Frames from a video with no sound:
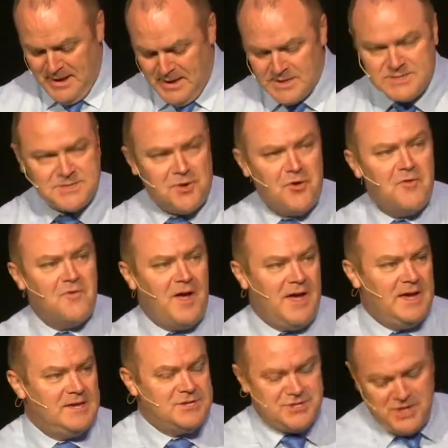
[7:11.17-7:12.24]

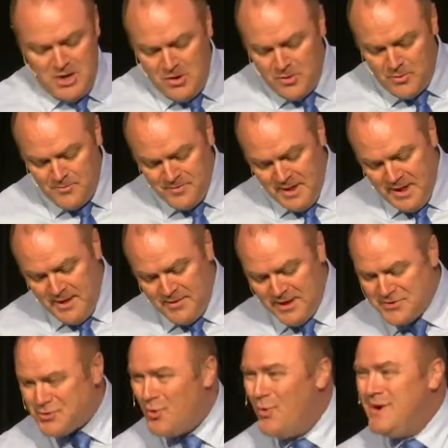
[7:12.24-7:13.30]
Surveys show
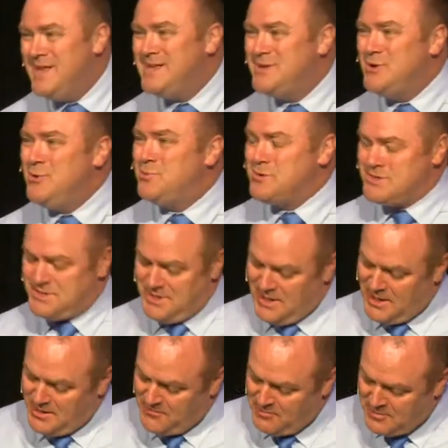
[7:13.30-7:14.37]
that
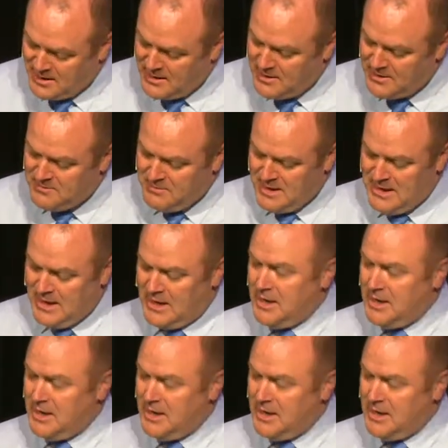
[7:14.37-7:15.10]
22% of married men